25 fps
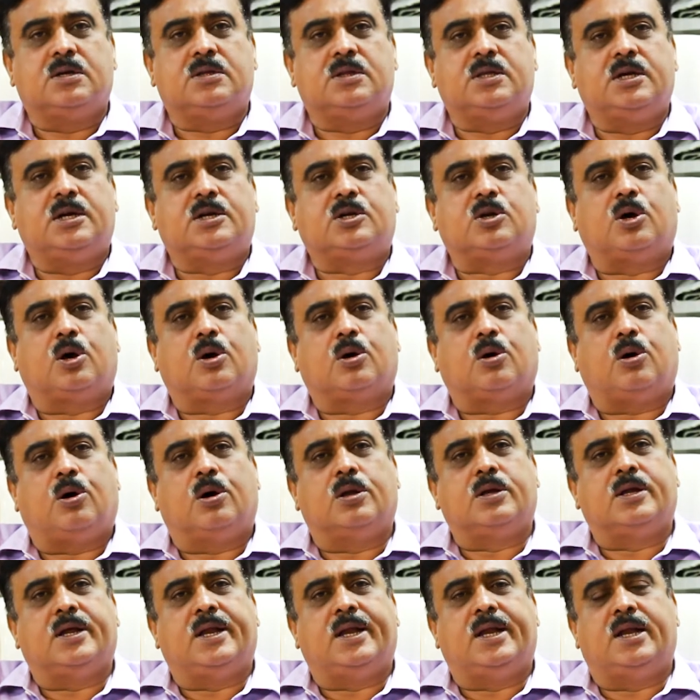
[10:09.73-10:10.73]
They talk
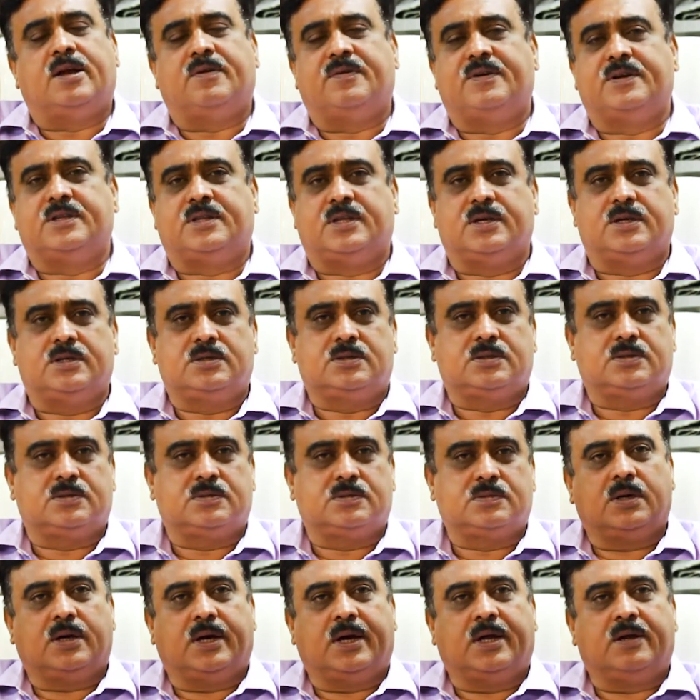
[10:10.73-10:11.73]
all irrelevant things
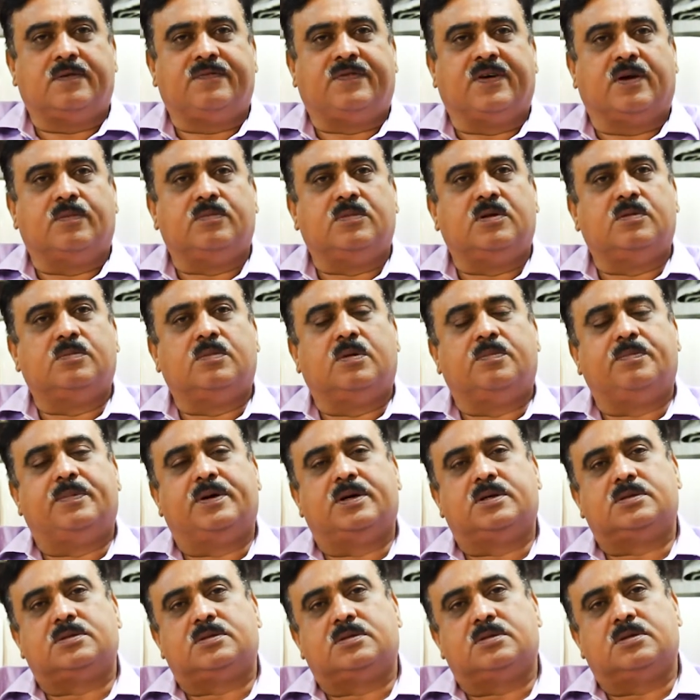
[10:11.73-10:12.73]
and family
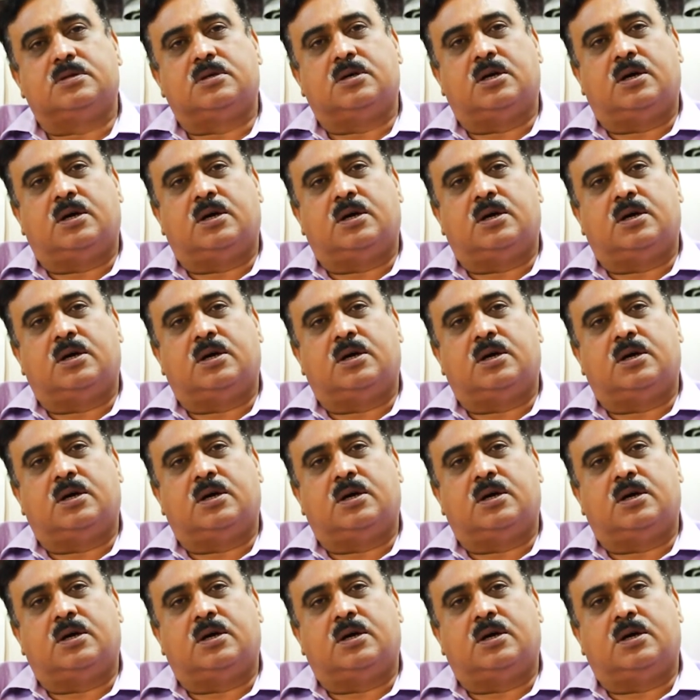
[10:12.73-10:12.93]
members